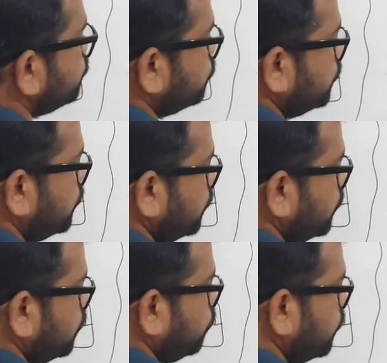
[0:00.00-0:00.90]
2.
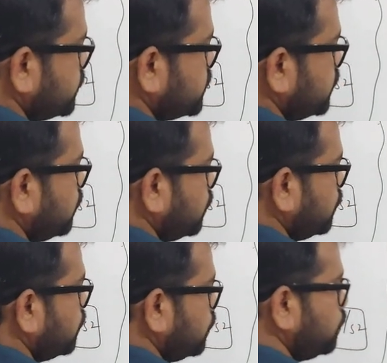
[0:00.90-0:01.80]
2 1s are
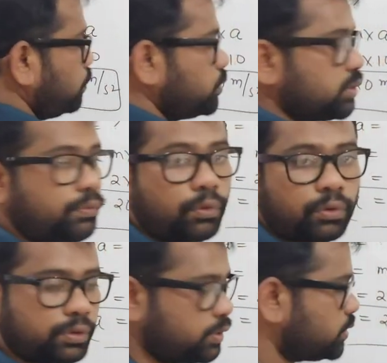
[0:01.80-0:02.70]
2, 2s are
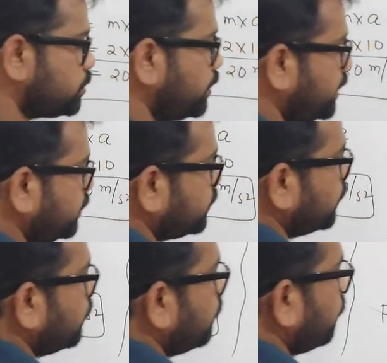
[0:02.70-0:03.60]
4. So it is